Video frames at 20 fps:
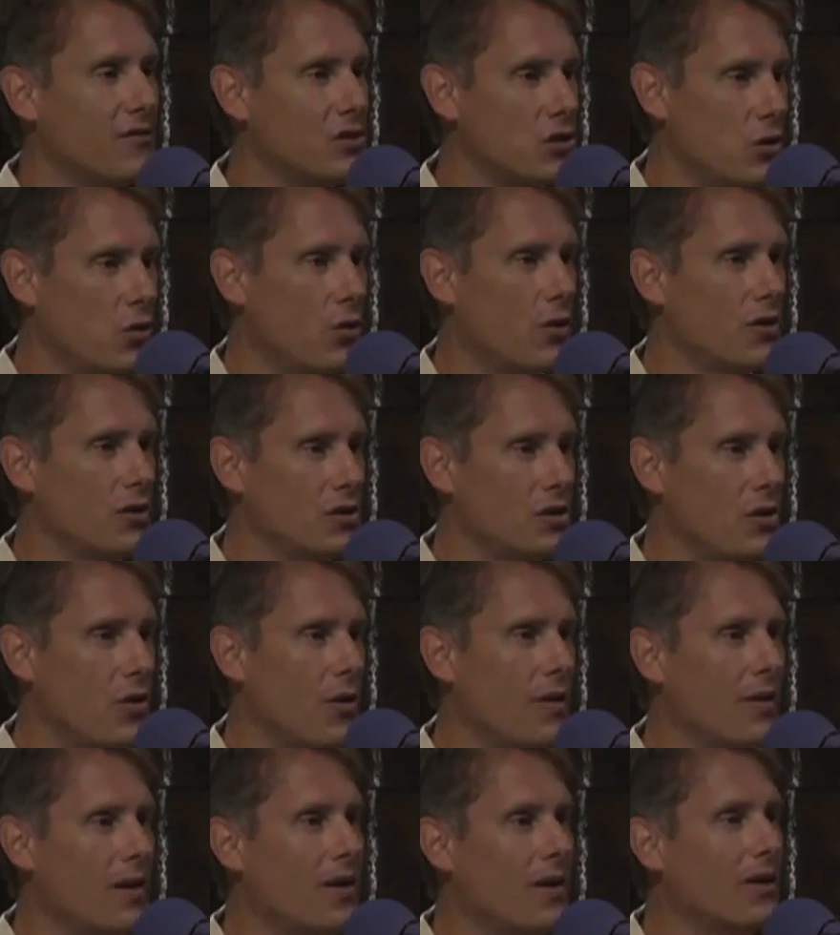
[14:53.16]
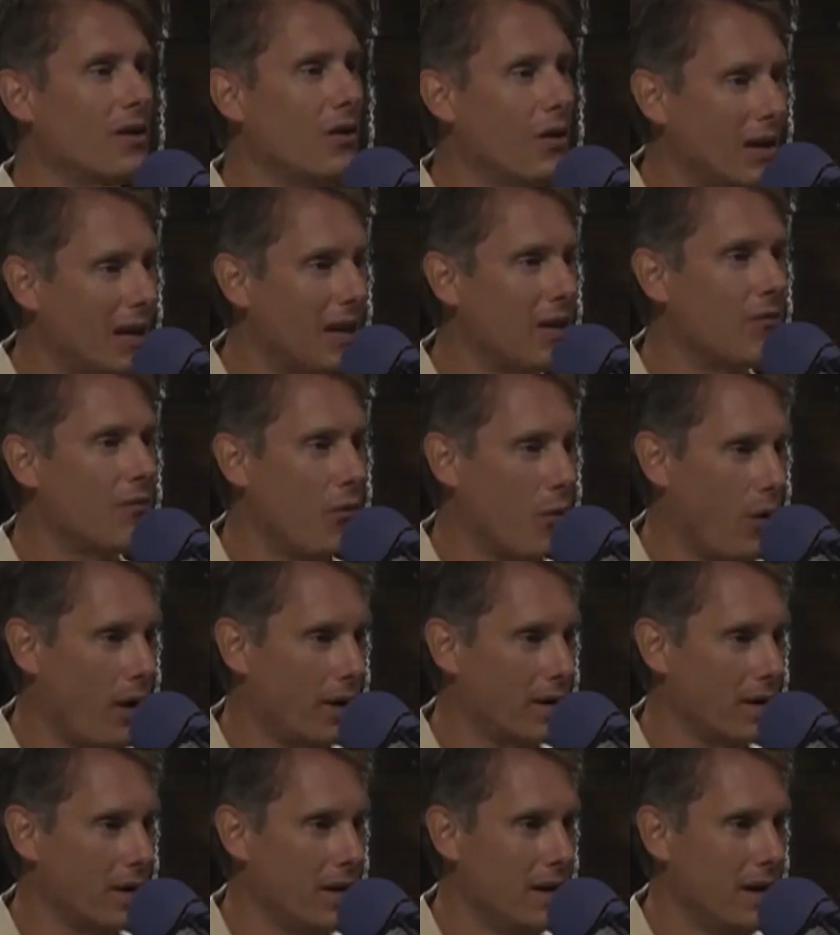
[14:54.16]
tourists going there looking for
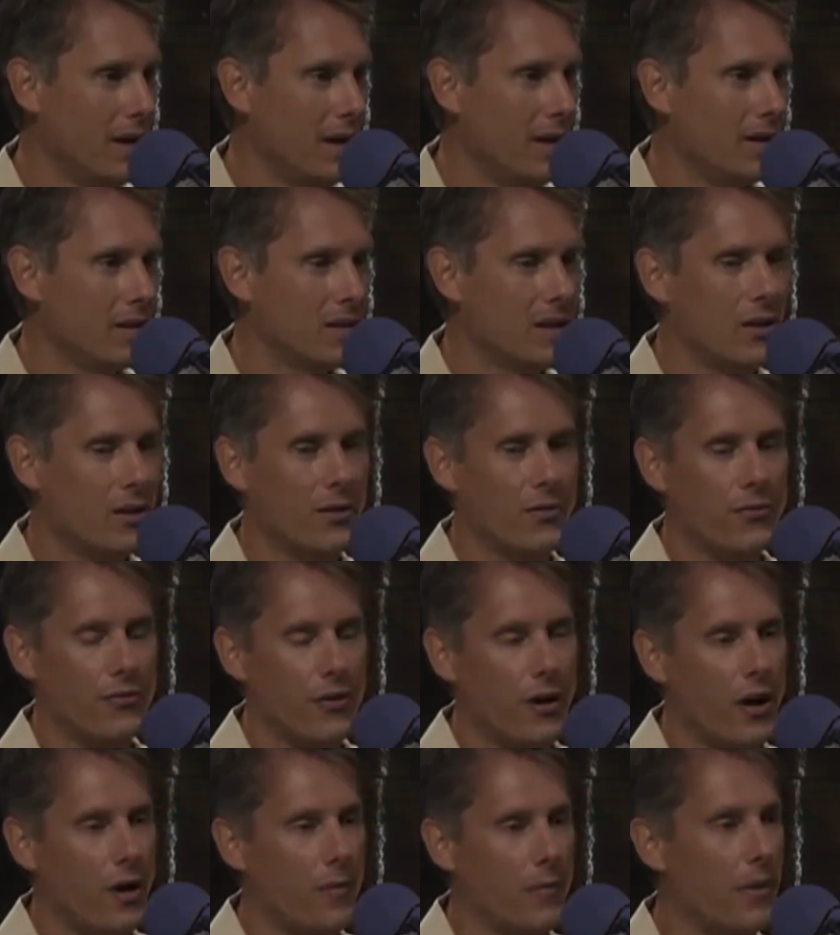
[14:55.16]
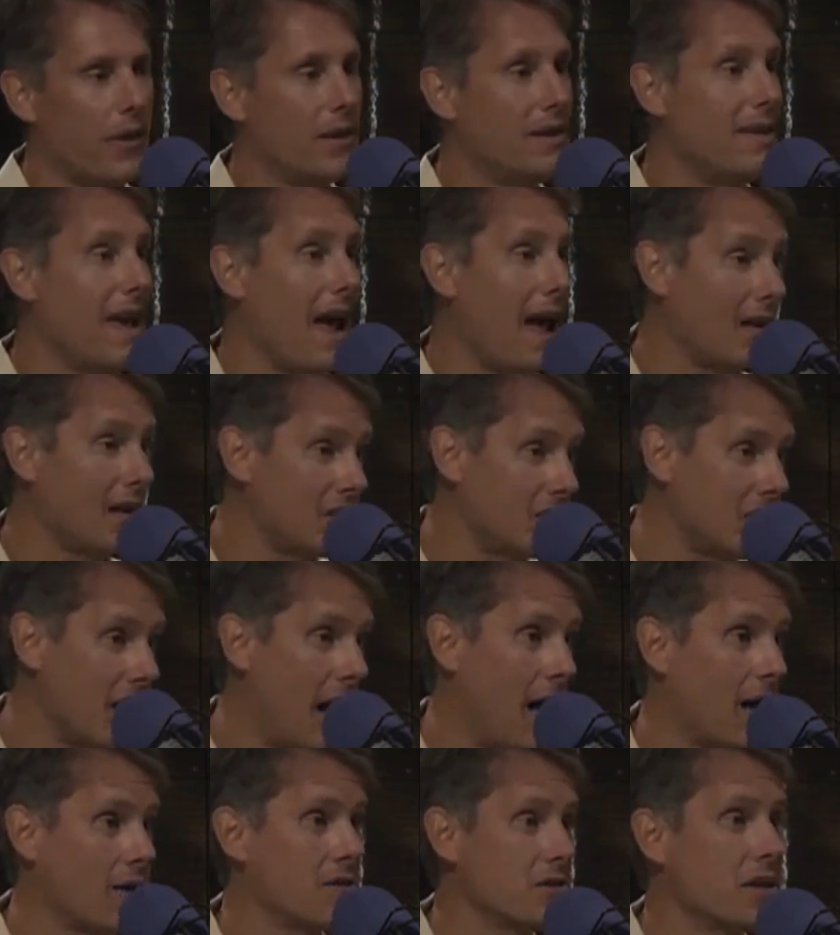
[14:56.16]
it. Yeah. So from the right. dance
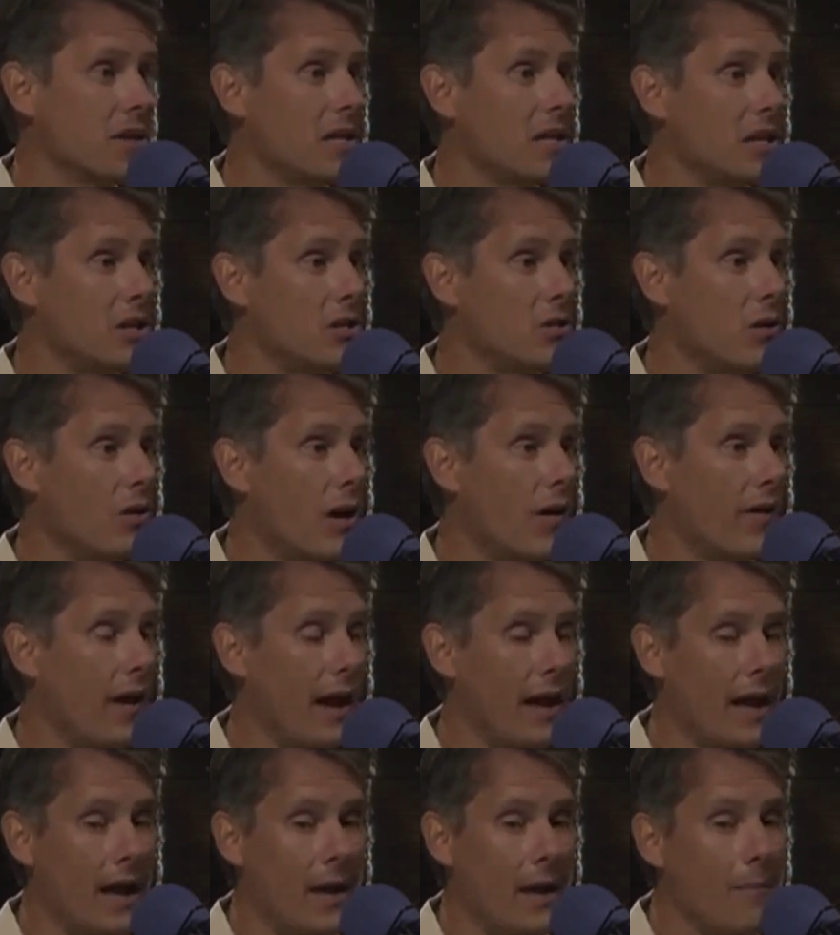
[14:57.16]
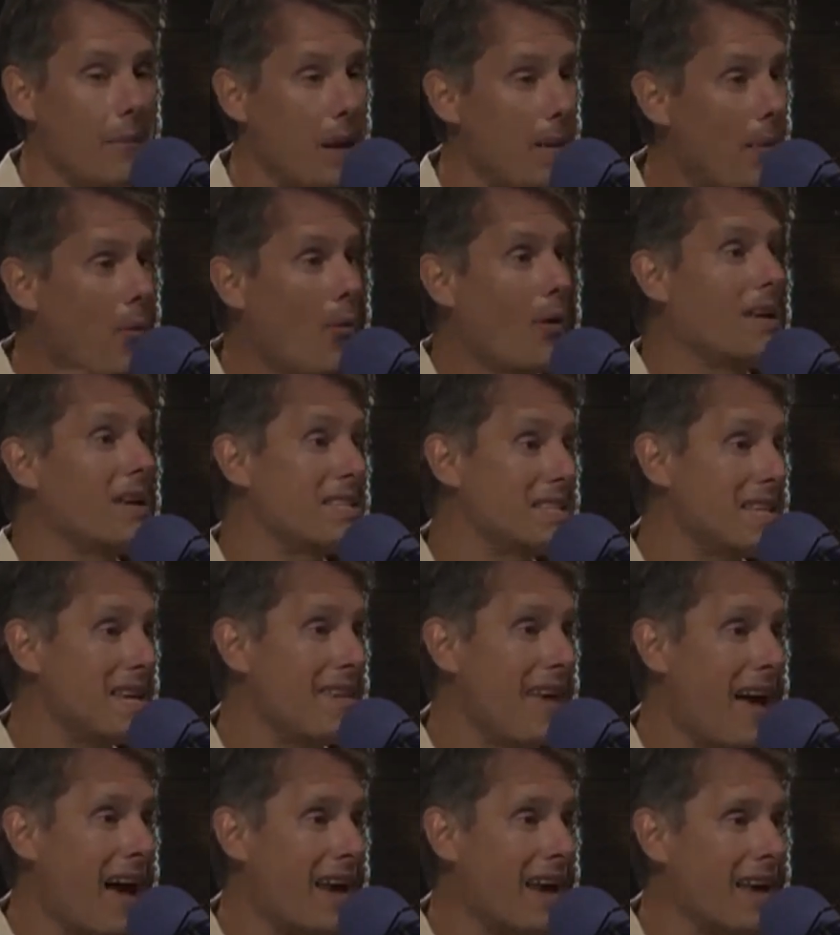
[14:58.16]
styles that they do and yeah. all that, people want to see
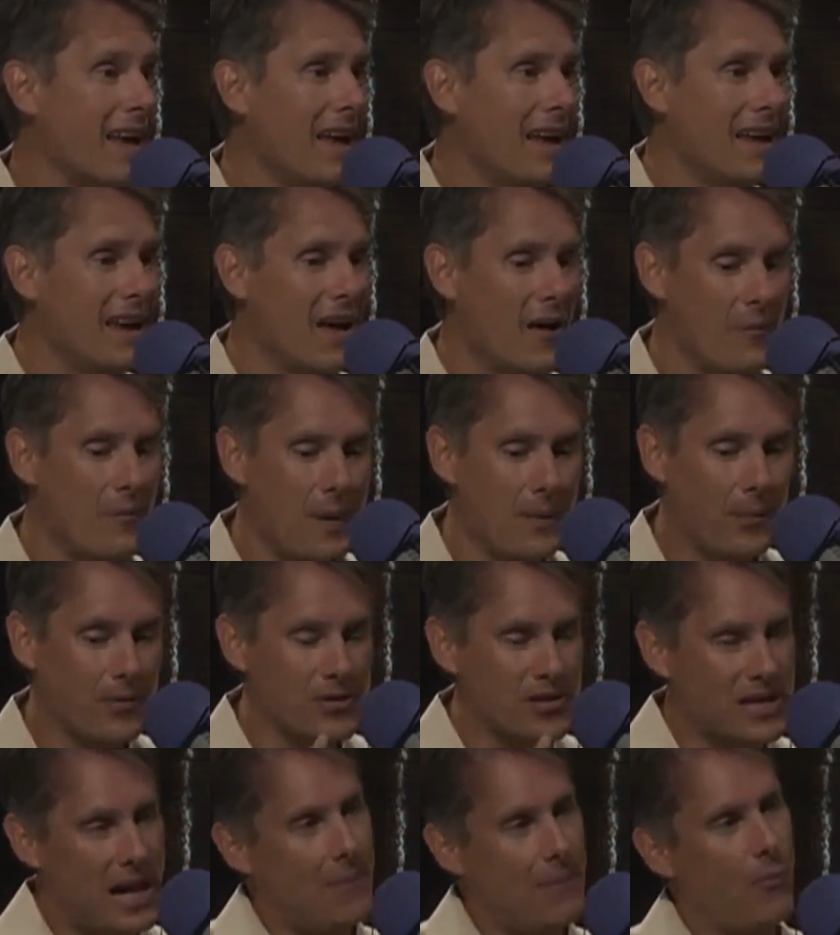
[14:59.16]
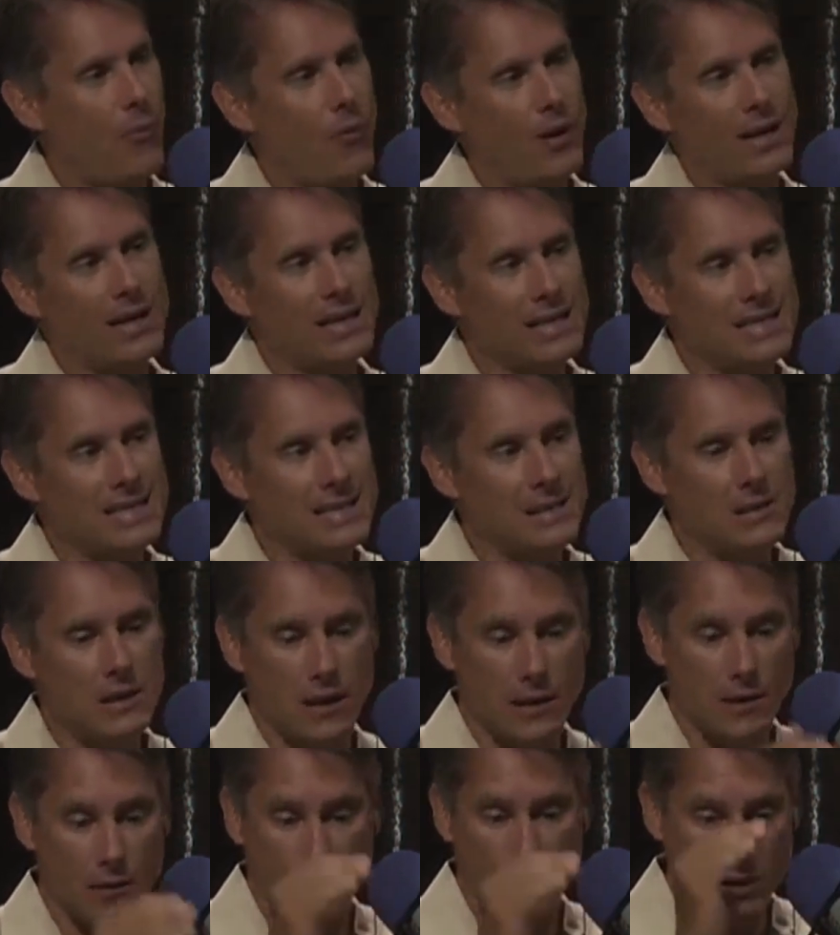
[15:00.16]
that. Yeah. Now, if people stop wanting
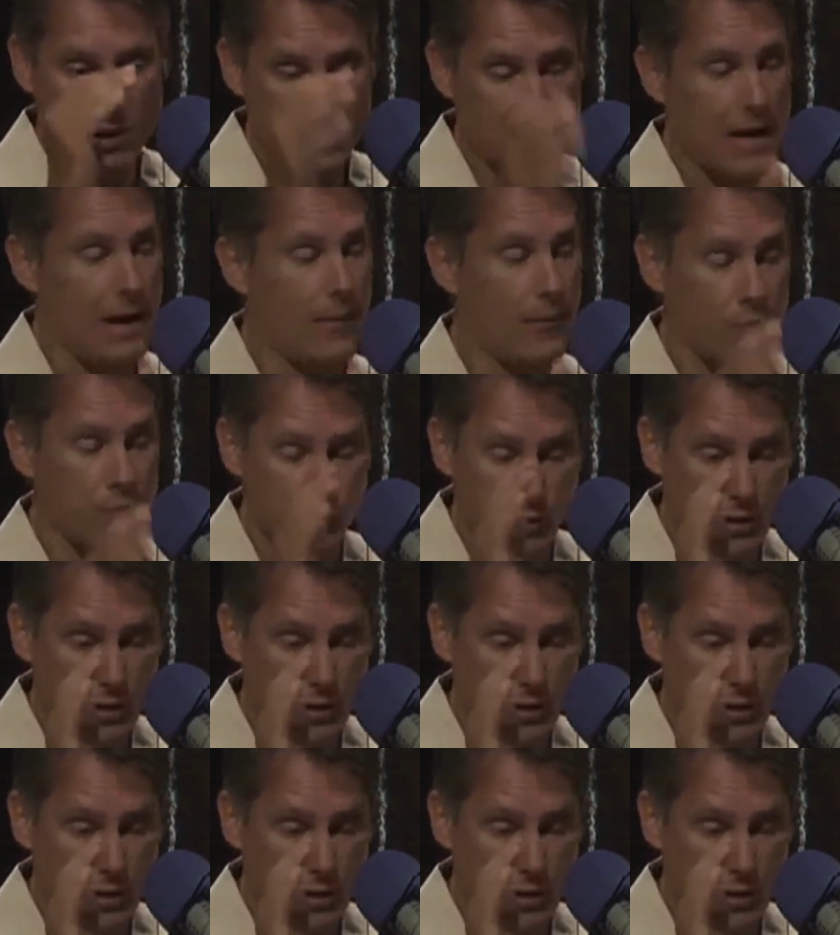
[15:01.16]
to, would stop